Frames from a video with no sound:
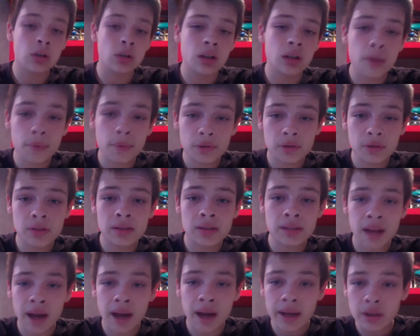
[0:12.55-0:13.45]
comes to
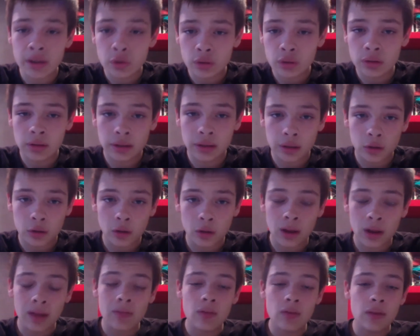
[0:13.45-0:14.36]
design you can tell
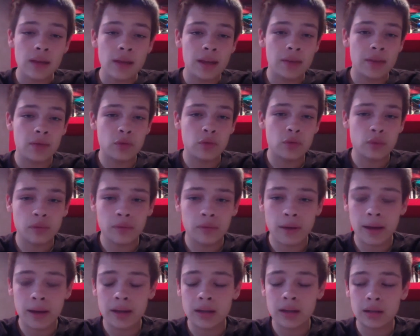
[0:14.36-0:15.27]
if you have
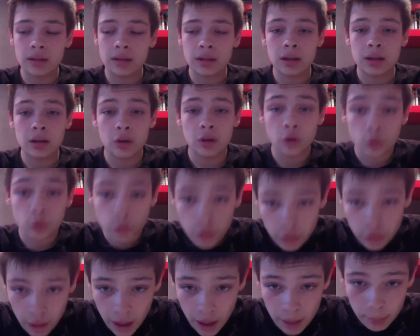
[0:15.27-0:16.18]
had an
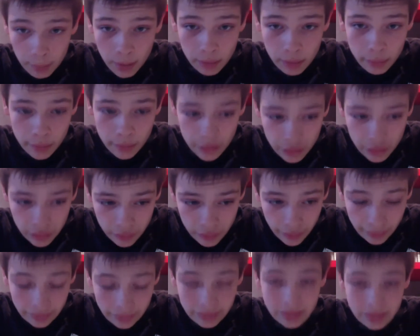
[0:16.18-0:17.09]
earlier iPad mini
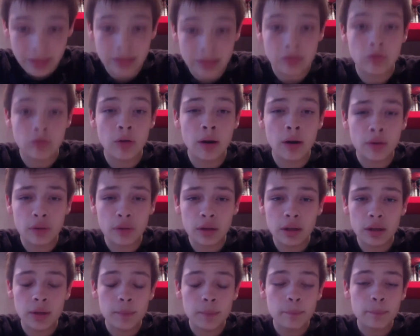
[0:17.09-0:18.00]
that it's
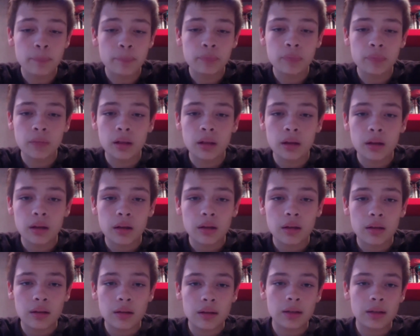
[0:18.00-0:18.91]
very
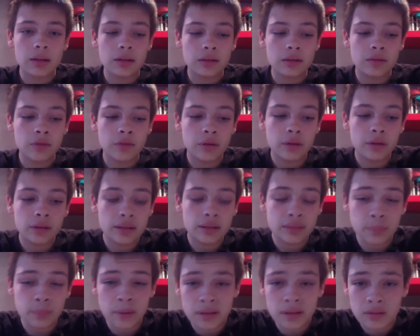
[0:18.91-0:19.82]
it's very
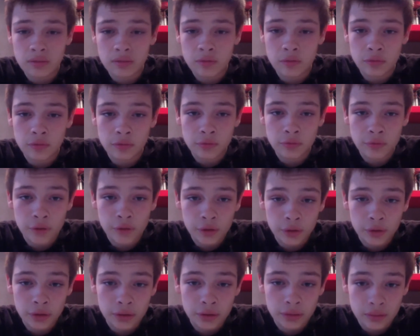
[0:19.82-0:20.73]
expensive
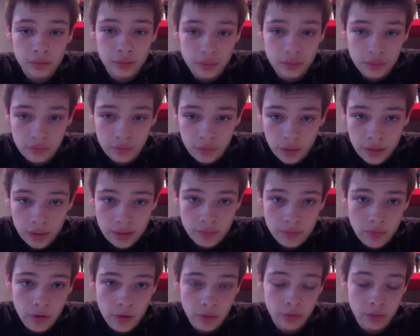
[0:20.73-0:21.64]
feeling device,
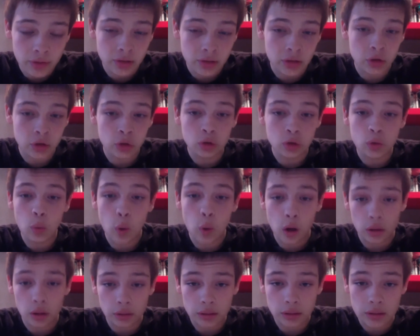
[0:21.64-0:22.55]
very good
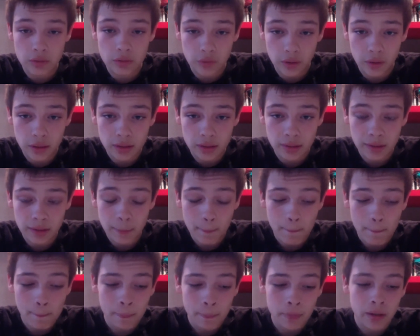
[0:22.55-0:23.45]
quality device.
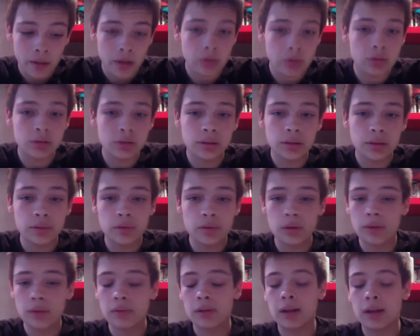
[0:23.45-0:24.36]
And if
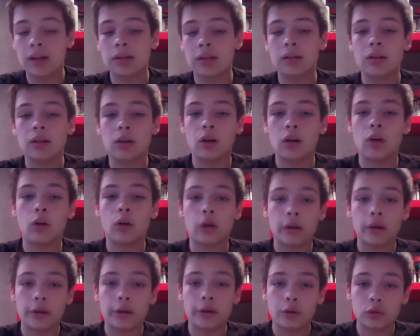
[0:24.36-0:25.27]
you ever had or
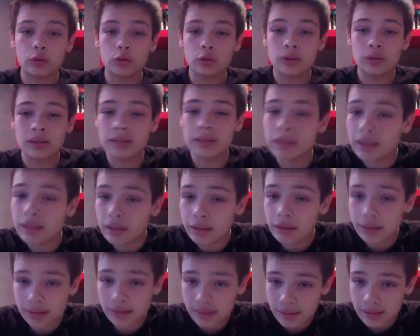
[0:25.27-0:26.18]
held or seen the
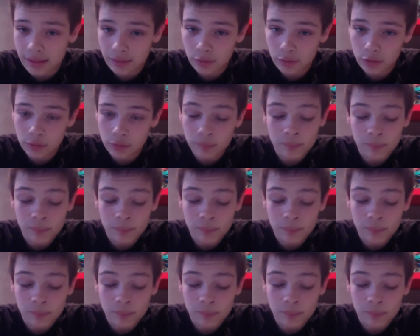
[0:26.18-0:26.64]
Nexus 7,